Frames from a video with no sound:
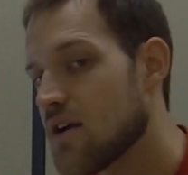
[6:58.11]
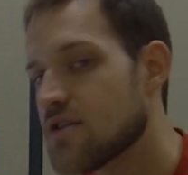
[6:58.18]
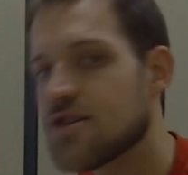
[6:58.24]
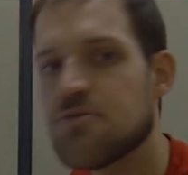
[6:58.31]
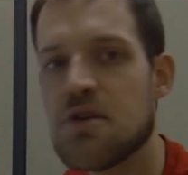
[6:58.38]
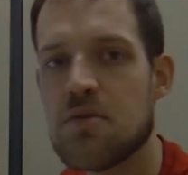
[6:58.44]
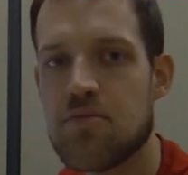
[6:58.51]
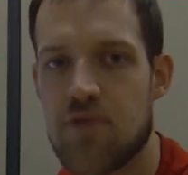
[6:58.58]
it's
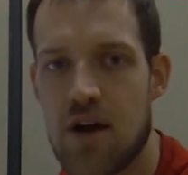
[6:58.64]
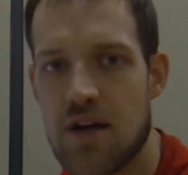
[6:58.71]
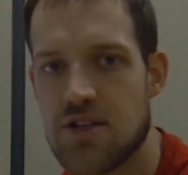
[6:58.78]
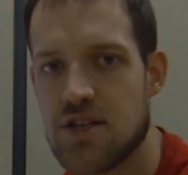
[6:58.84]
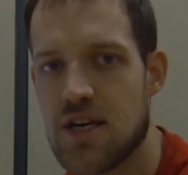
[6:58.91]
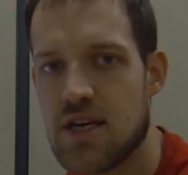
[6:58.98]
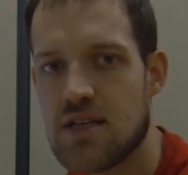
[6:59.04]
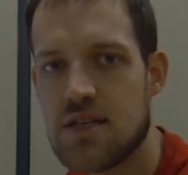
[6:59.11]
going to be a
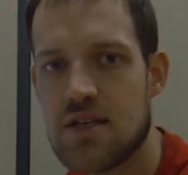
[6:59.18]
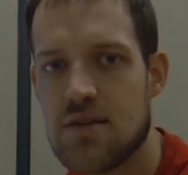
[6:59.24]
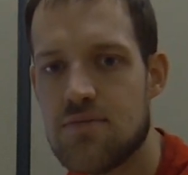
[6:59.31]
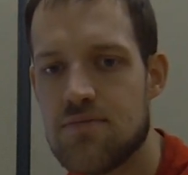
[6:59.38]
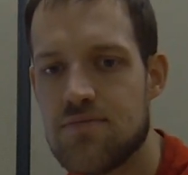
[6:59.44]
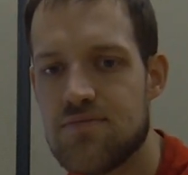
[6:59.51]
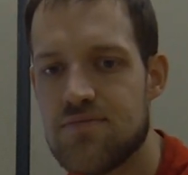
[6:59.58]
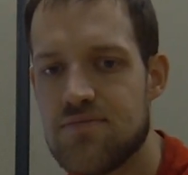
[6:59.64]
project,
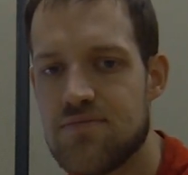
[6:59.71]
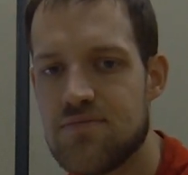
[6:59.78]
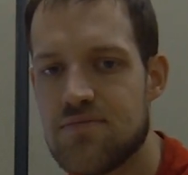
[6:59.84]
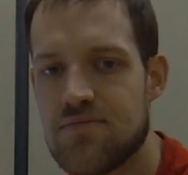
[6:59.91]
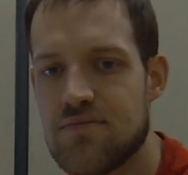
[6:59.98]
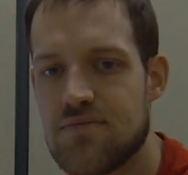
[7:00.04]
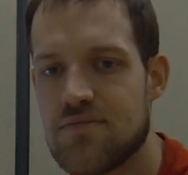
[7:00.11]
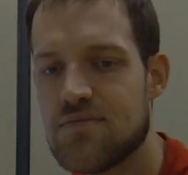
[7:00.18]

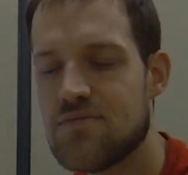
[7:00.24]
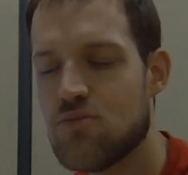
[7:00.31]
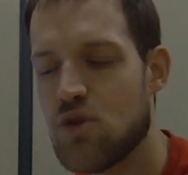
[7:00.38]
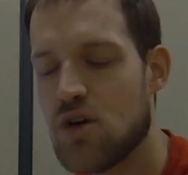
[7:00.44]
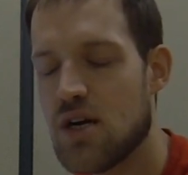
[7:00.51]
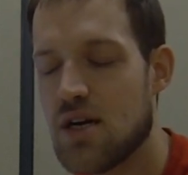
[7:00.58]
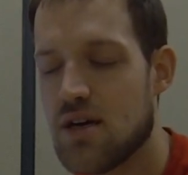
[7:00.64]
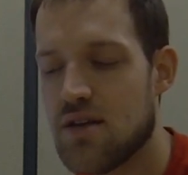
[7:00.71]

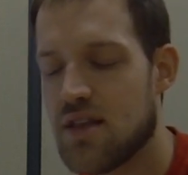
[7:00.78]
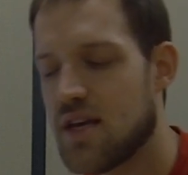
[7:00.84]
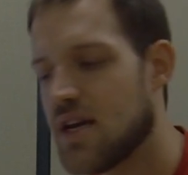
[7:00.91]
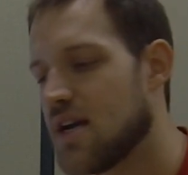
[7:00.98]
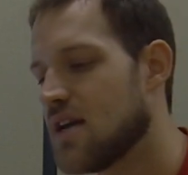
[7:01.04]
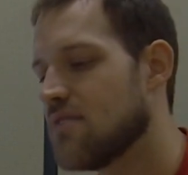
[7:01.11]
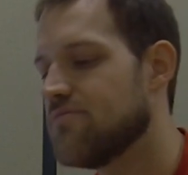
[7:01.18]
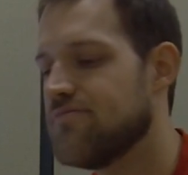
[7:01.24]
well
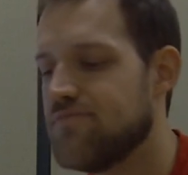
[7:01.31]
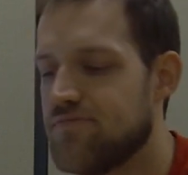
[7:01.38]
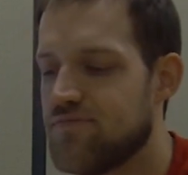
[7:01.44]
then,